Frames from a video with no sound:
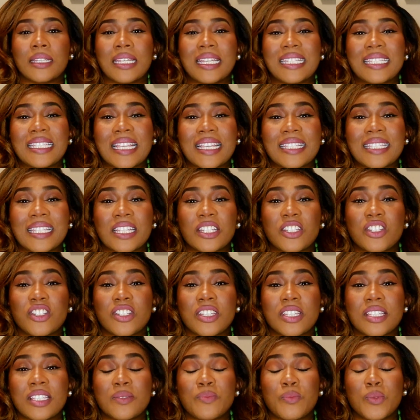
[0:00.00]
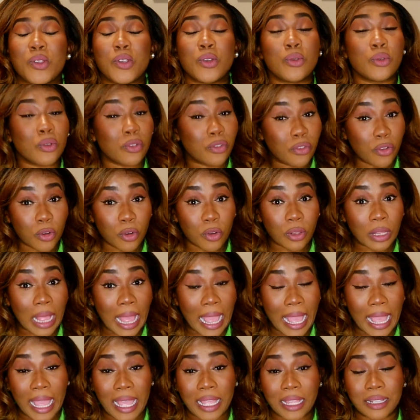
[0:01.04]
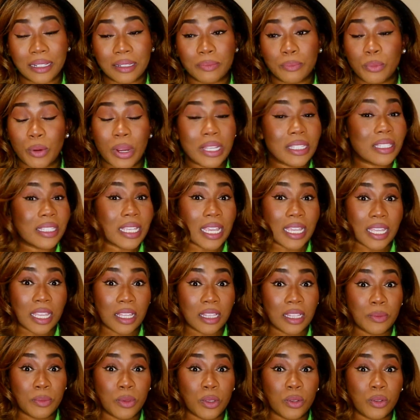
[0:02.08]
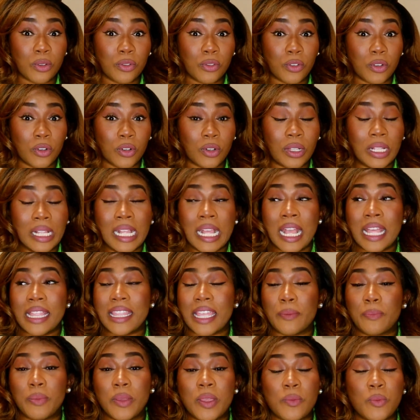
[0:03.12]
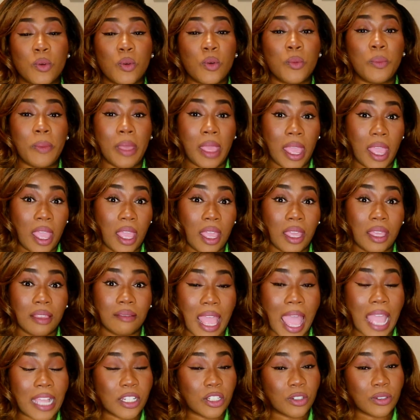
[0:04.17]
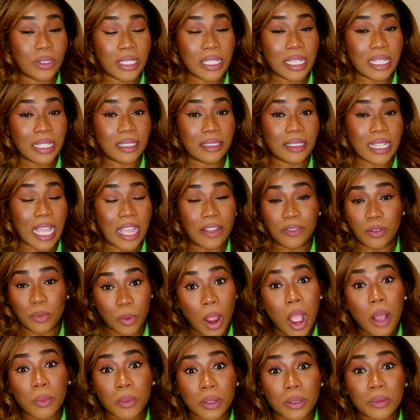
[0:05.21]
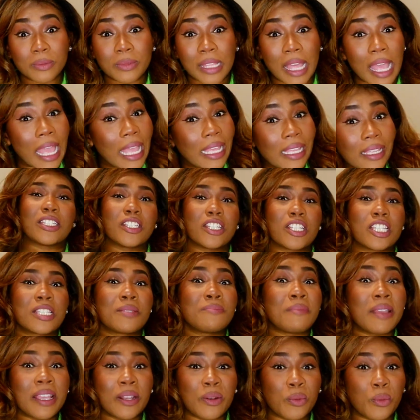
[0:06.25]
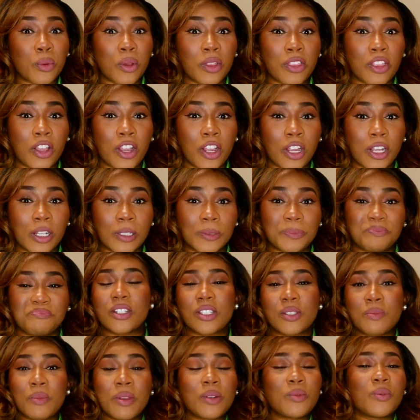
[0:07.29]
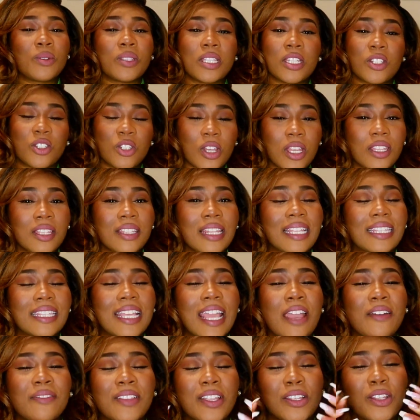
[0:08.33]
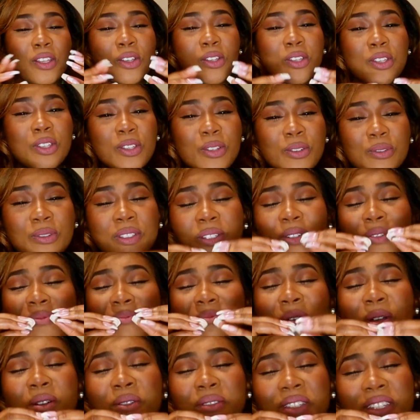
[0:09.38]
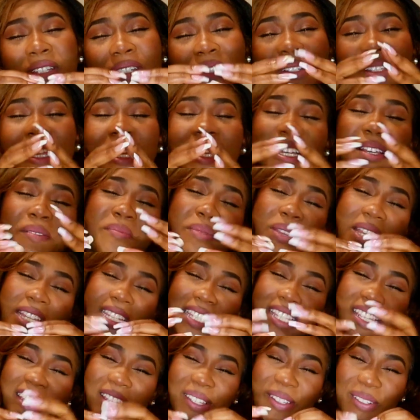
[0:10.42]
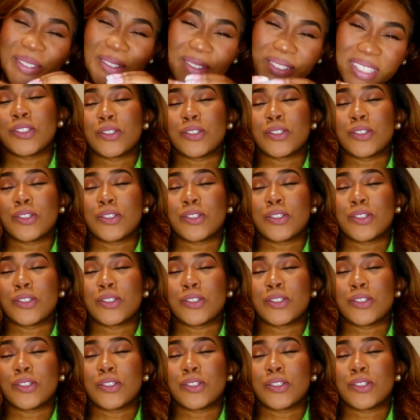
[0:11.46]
He says that she's beautiful and breathtakingly beautiful, that people may actually have a problem, like just smitten with her. They're smitten with each other, like they have like a cute little moment, you know, like a meet cute.